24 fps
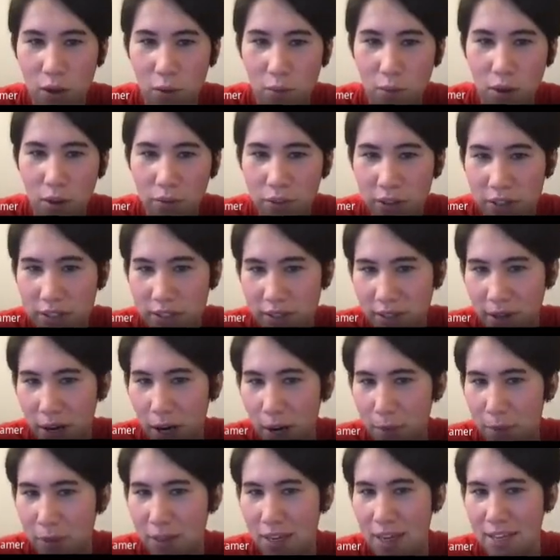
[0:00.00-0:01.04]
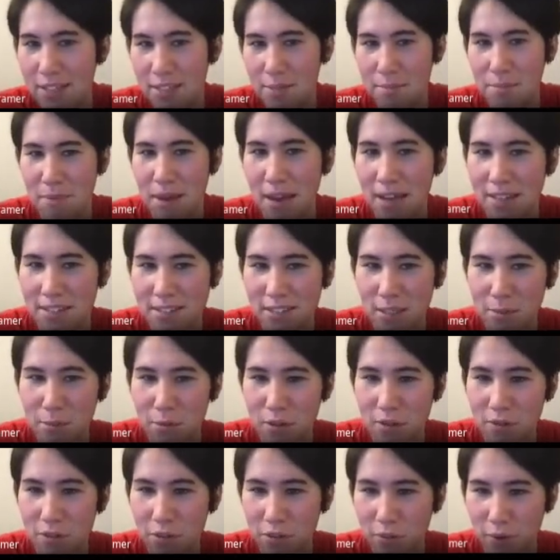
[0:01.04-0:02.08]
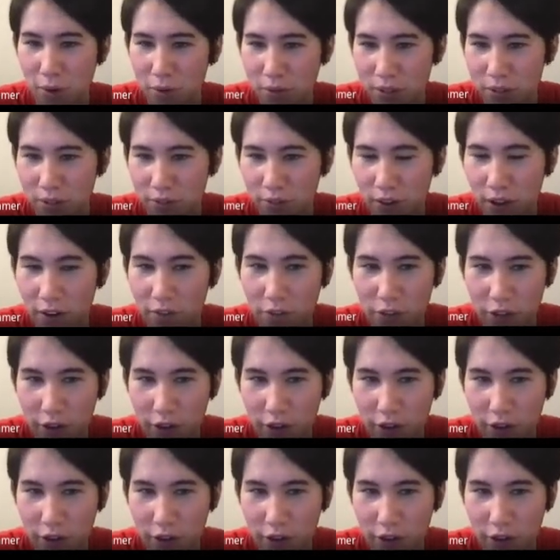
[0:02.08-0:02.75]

while this carbon has a mass number of